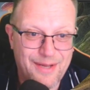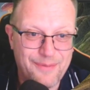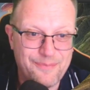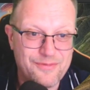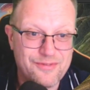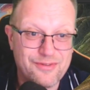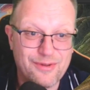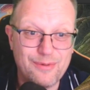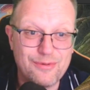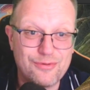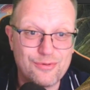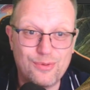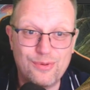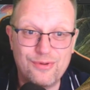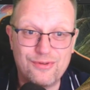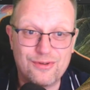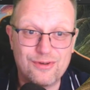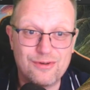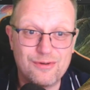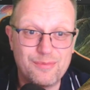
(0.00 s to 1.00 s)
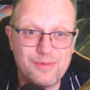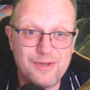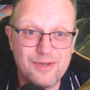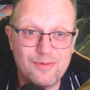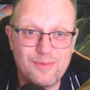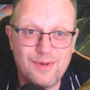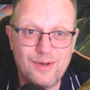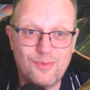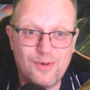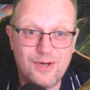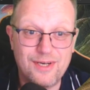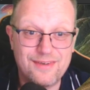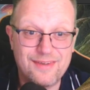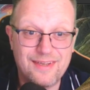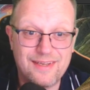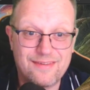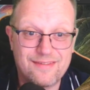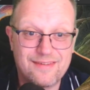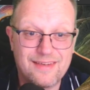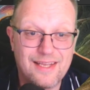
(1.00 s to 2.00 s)
So it's always going to appear in my white
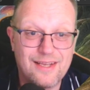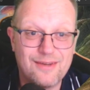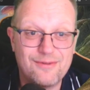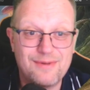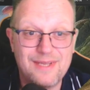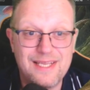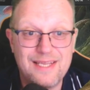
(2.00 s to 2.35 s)
decks now,